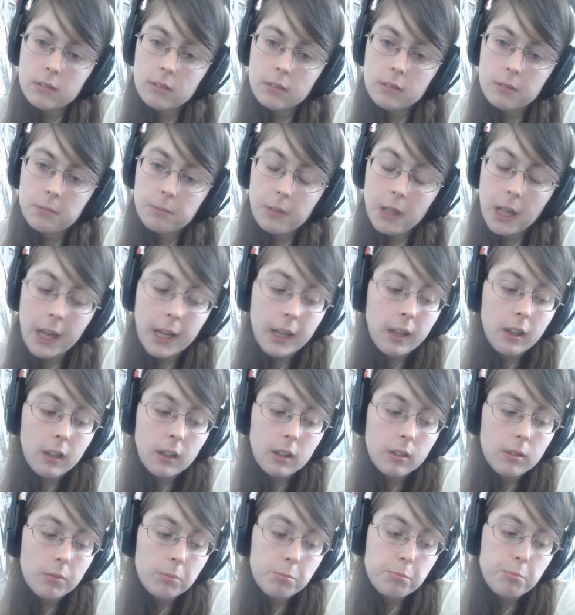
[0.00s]
like,
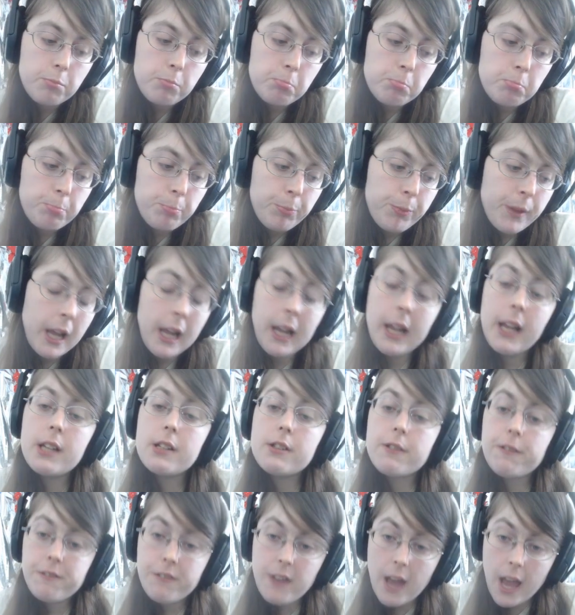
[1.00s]
it
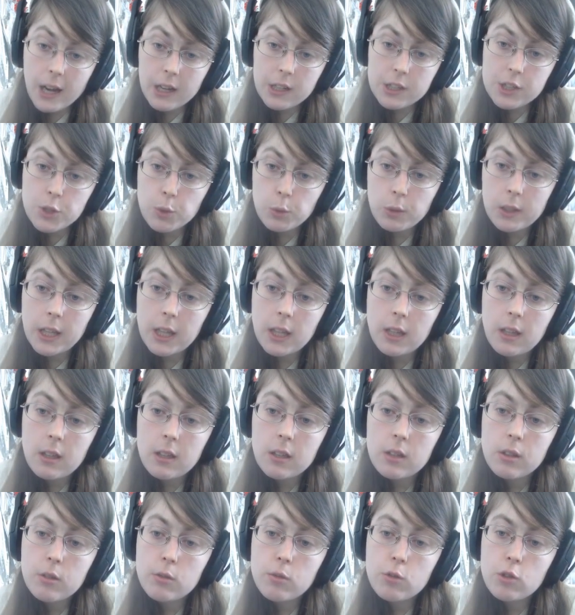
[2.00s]
is factually
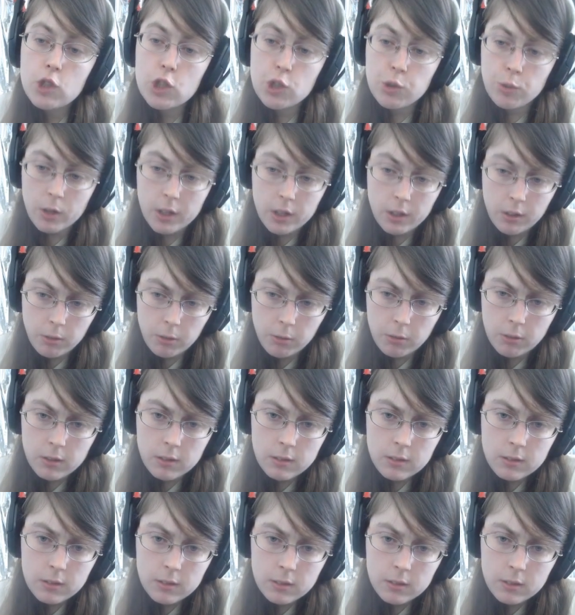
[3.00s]
true.
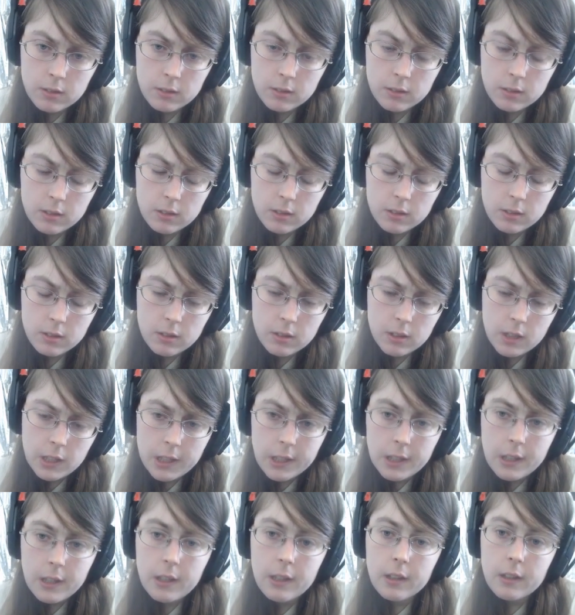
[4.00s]

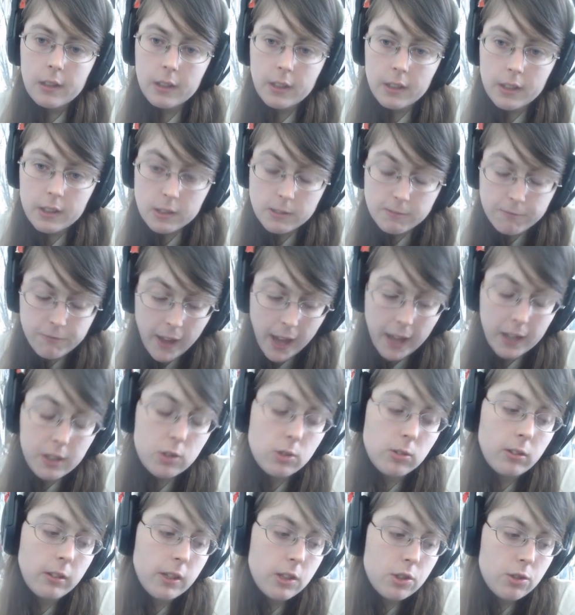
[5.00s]
It is
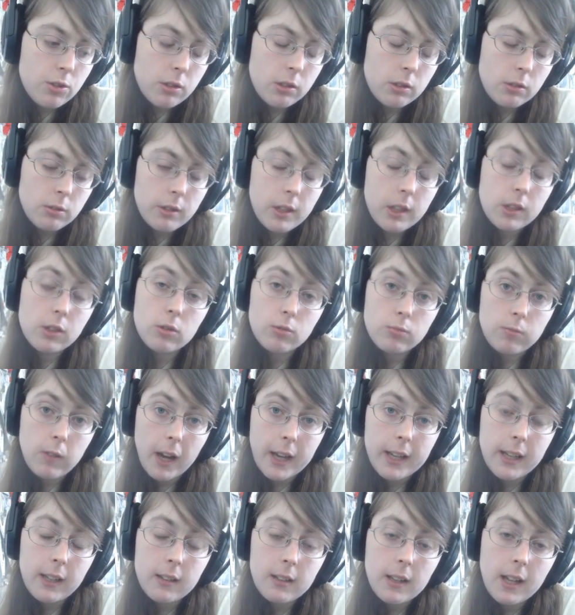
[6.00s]
factually true that the
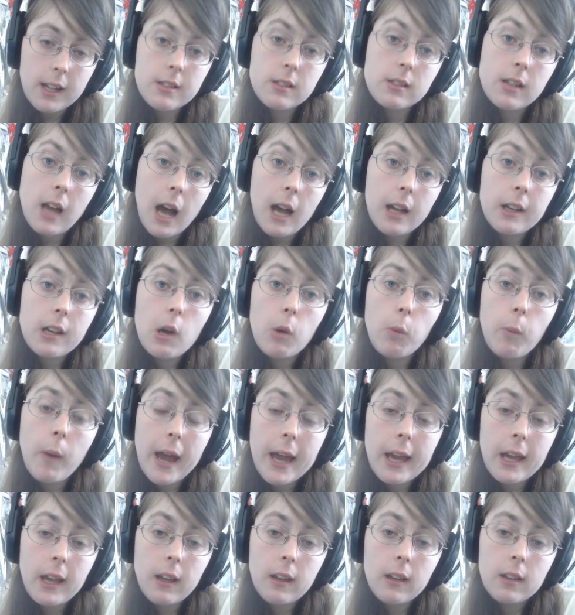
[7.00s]
right has gotten
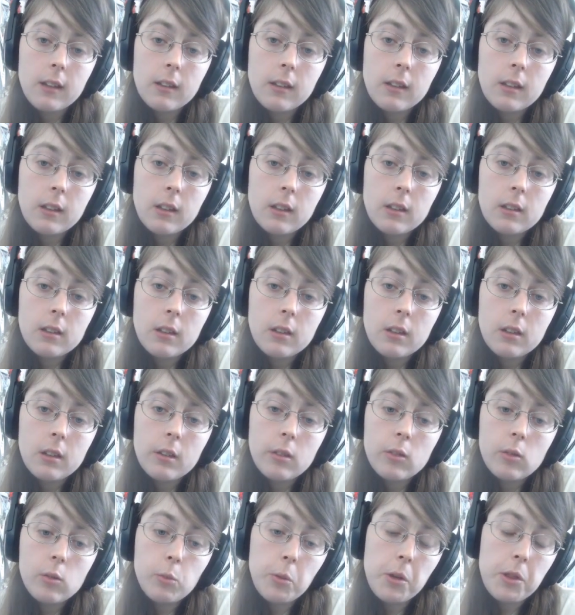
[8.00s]
away
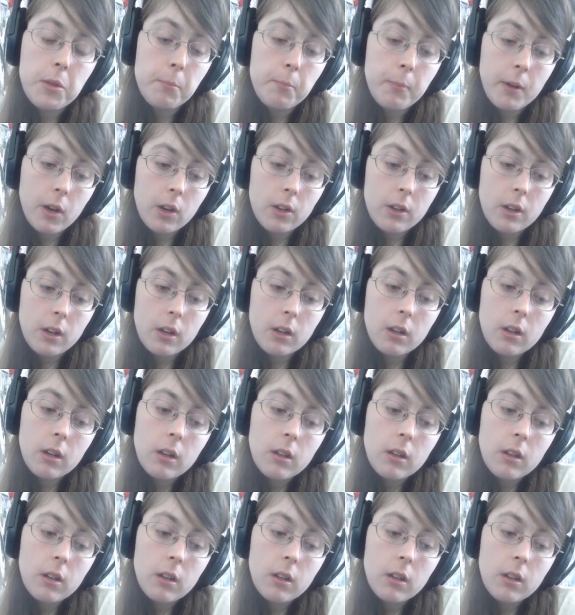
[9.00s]
with murder